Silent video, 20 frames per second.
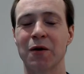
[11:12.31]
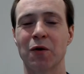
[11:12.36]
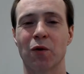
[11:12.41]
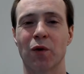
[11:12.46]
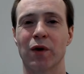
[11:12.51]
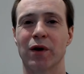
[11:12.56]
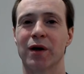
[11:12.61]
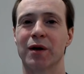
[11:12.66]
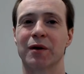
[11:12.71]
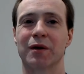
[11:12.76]

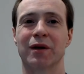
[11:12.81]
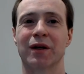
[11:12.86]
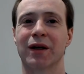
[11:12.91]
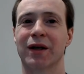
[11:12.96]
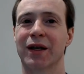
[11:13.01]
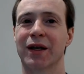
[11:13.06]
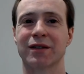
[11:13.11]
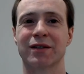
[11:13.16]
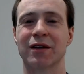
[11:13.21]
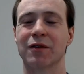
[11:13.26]
where it
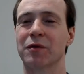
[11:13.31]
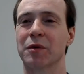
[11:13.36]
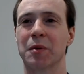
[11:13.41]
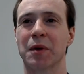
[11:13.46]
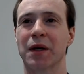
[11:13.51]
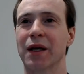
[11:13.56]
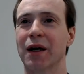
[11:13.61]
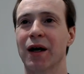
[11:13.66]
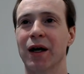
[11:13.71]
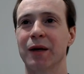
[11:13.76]
gets
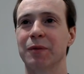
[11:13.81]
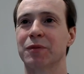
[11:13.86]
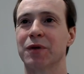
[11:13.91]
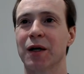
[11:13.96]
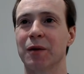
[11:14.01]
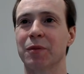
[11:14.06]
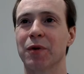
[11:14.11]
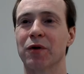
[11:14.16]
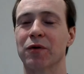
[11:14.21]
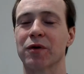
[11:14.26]
everybody hyped
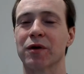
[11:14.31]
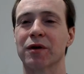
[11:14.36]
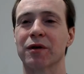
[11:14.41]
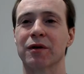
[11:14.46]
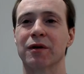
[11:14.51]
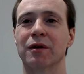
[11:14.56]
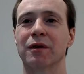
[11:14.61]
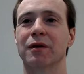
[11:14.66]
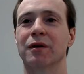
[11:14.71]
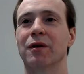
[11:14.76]
up
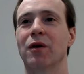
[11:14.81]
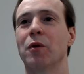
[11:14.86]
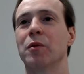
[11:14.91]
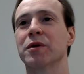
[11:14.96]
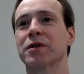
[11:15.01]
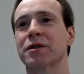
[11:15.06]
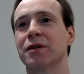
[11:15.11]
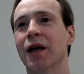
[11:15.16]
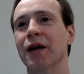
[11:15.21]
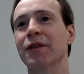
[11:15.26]
over
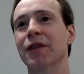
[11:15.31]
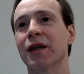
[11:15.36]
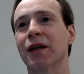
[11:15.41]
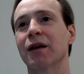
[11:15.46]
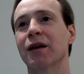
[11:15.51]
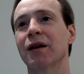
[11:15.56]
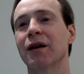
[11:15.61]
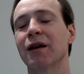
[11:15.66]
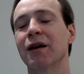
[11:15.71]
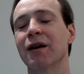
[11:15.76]
almost nothing,